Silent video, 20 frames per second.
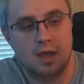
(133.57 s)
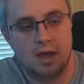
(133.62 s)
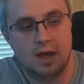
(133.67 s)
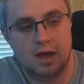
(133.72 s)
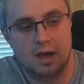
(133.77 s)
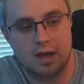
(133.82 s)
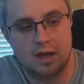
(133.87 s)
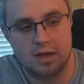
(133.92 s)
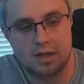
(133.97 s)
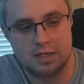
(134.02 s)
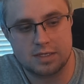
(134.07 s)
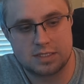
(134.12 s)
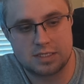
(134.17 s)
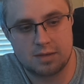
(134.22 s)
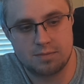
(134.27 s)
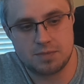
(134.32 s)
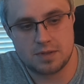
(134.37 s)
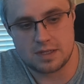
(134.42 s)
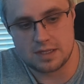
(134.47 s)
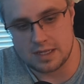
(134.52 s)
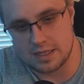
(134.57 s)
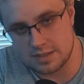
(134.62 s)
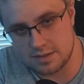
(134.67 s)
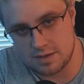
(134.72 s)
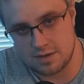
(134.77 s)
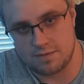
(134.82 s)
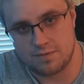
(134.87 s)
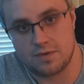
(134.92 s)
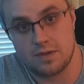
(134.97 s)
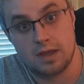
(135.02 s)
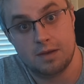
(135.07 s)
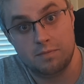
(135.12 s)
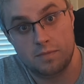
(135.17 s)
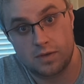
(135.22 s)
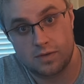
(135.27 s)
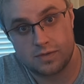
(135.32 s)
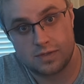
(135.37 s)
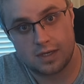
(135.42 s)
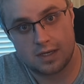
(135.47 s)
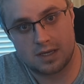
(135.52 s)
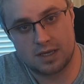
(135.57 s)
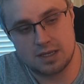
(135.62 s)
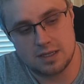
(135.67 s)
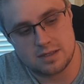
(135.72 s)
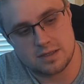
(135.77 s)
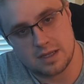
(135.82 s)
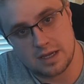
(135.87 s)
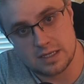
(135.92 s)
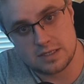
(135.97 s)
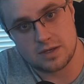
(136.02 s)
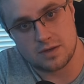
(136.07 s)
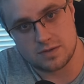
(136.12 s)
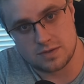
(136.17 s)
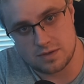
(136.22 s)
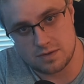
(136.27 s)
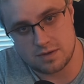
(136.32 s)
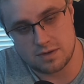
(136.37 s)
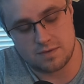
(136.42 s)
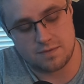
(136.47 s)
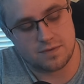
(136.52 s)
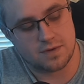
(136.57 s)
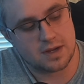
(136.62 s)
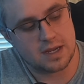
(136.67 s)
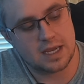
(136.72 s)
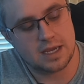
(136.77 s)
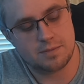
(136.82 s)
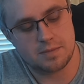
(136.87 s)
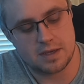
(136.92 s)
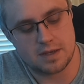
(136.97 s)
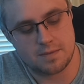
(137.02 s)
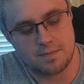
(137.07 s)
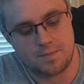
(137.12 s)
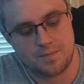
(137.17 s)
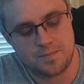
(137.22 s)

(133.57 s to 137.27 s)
something that's good for that music, and that's also good for gaming.